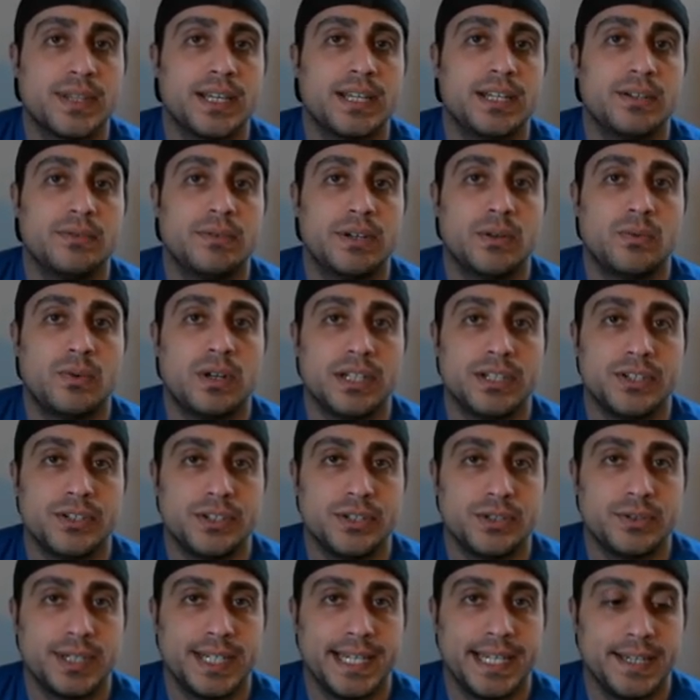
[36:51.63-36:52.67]
anyone while you're
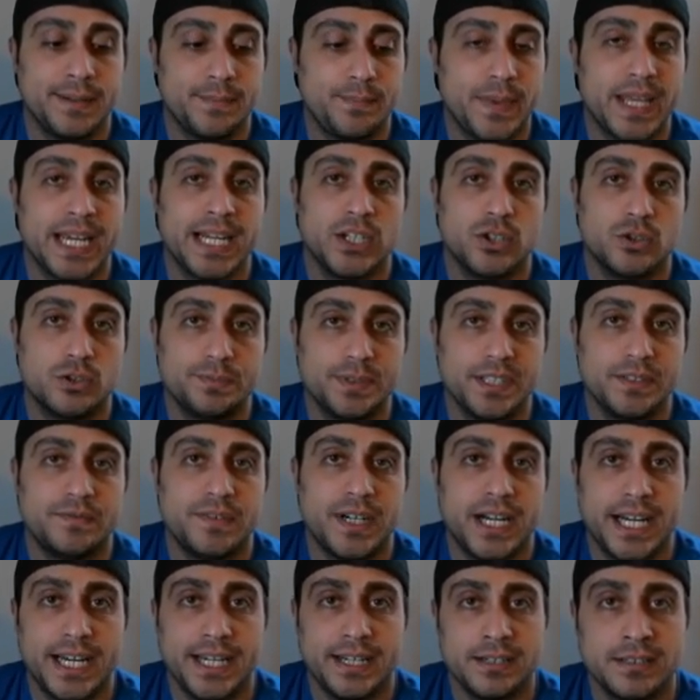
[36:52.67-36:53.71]
doing it, and you'll be
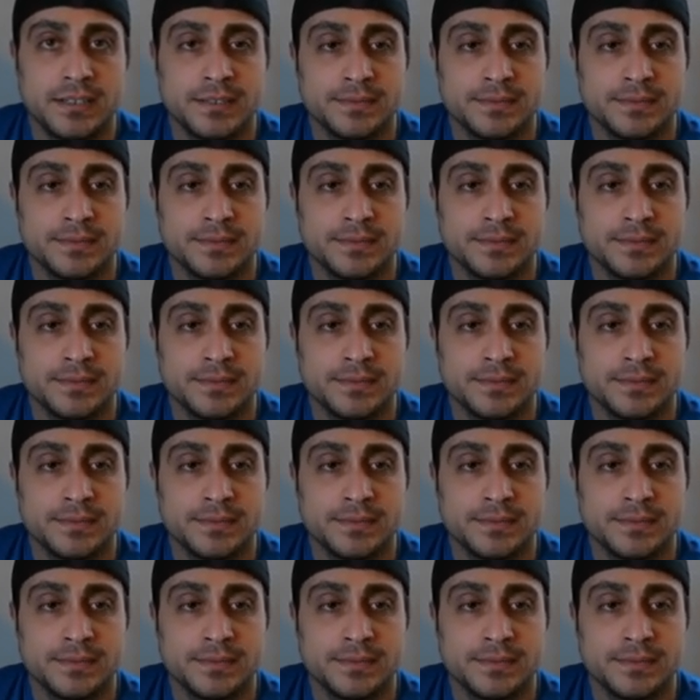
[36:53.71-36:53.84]
fine.